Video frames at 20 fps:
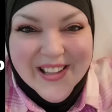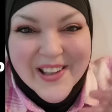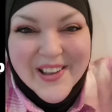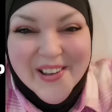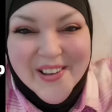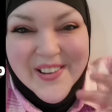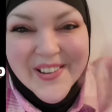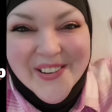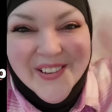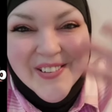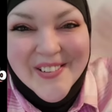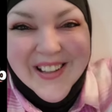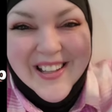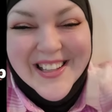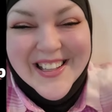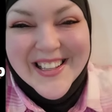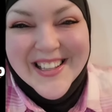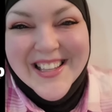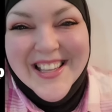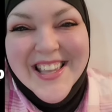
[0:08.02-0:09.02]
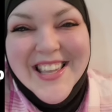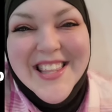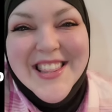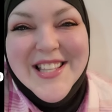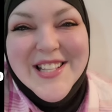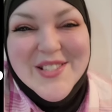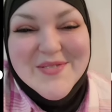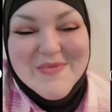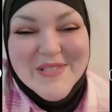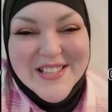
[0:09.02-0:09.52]
there, Beezers.
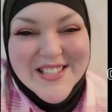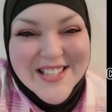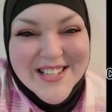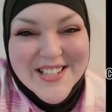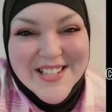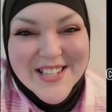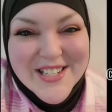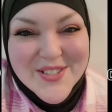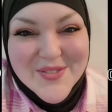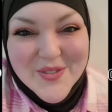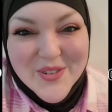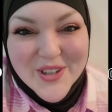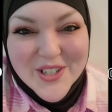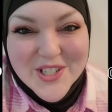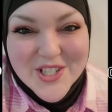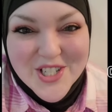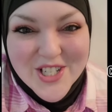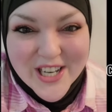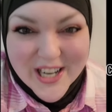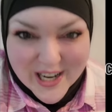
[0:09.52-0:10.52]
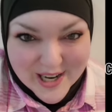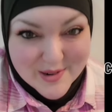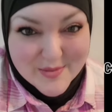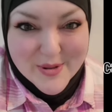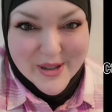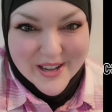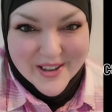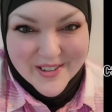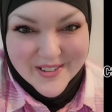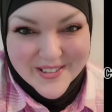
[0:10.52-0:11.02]
Want a personalized video
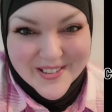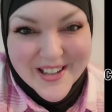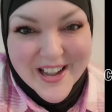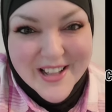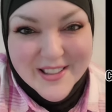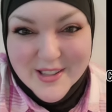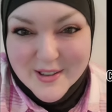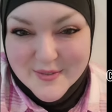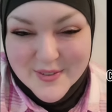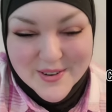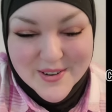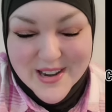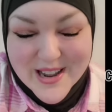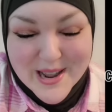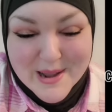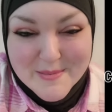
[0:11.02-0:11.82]
from me to you